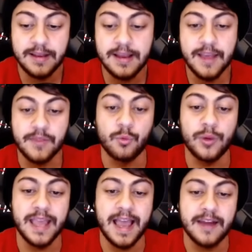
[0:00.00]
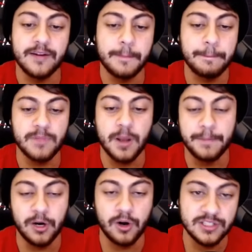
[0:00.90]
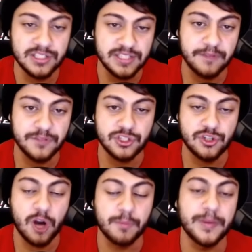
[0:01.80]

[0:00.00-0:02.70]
And then we had Amir on Steph to start,